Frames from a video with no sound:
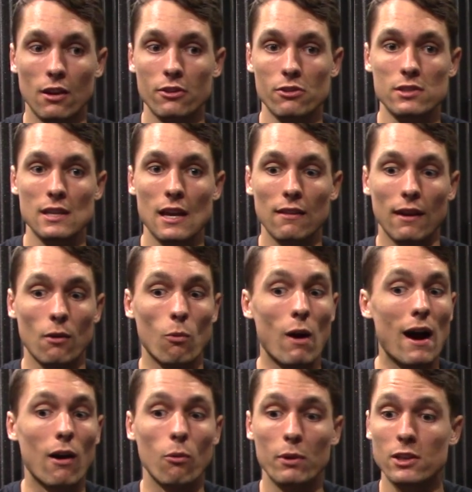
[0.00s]
understand, like,
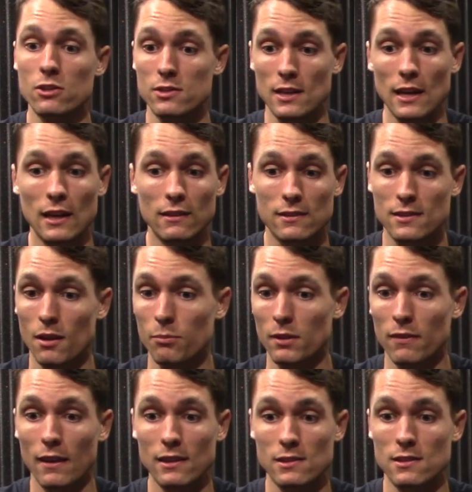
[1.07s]
wow, we just hit
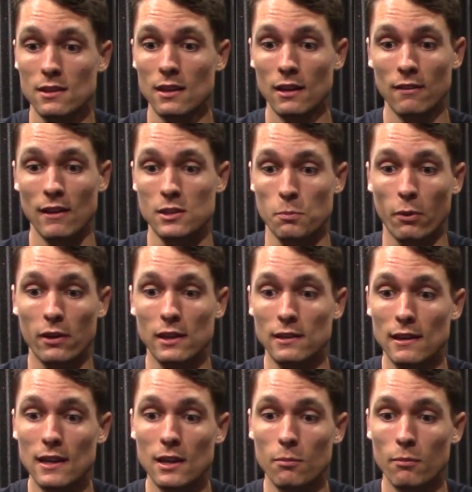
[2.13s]
something that's pretty
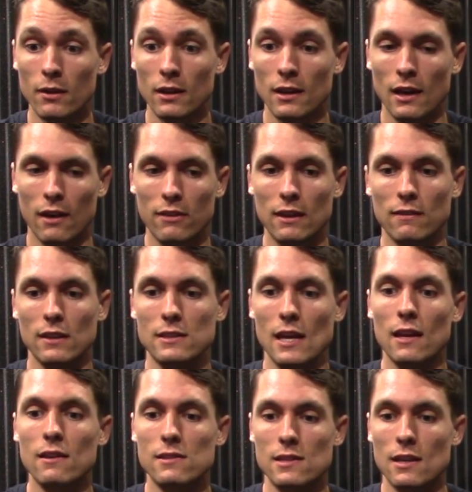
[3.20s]
deep. I think the
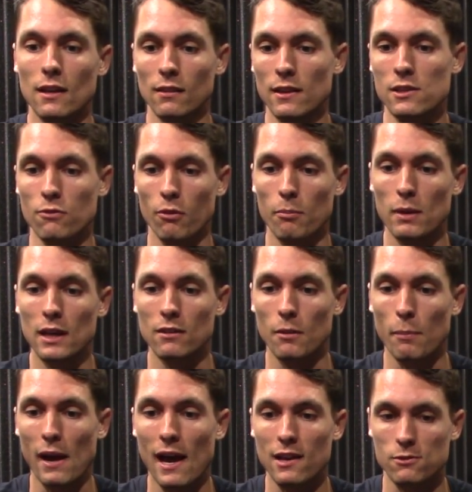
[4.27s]
tendency, right, at least for me in the
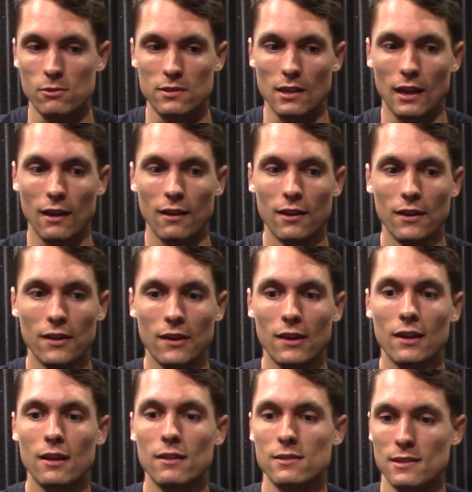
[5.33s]
past, was like,
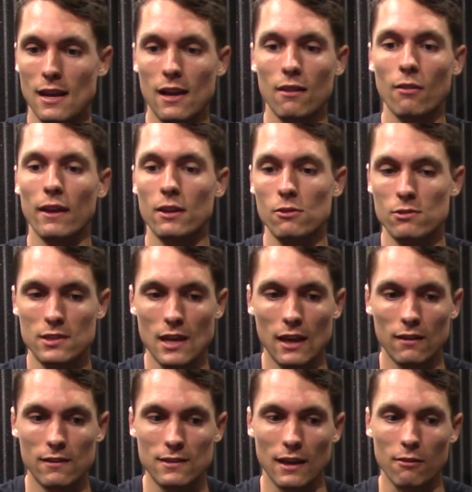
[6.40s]
it's kind of like you
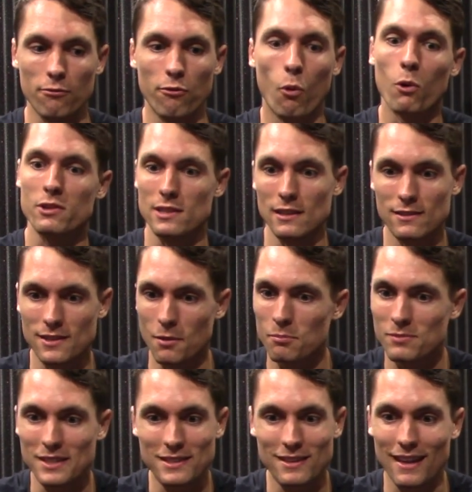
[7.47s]
said, is like force it, some
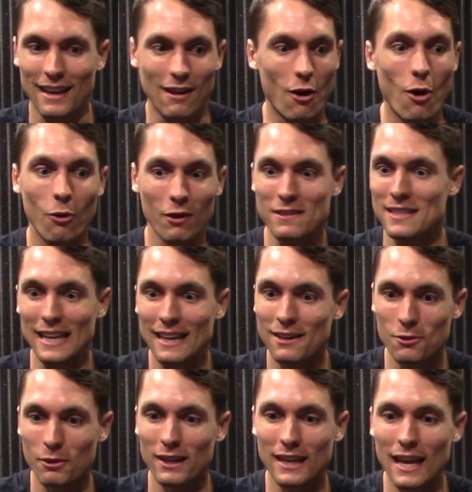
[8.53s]
like, oh, let's get
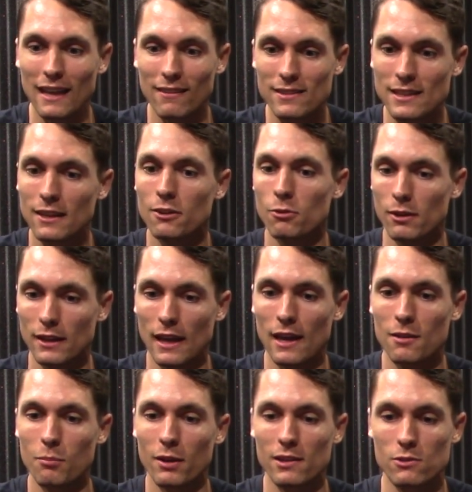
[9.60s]
into it again.
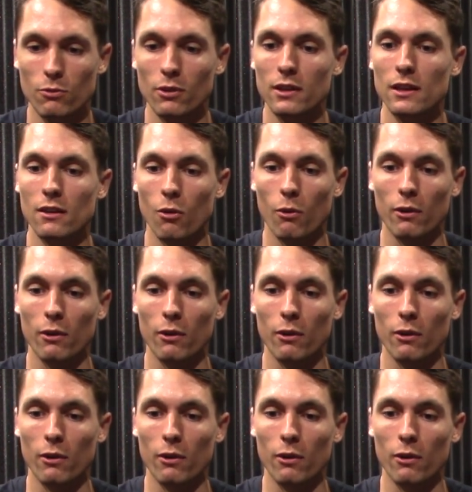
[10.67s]
But it's really an